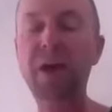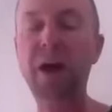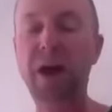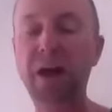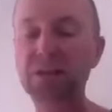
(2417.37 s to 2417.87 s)

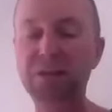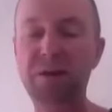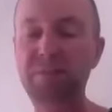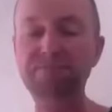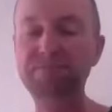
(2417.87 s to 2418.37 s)
and
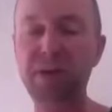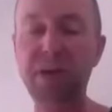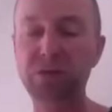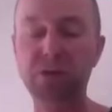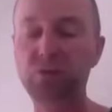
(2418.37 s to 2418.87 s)

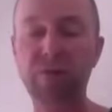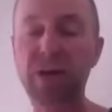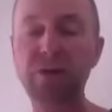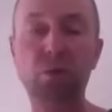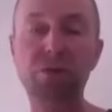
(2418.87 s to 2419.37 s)
yeah, just
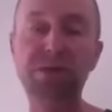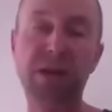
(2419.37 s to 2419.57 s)
create all this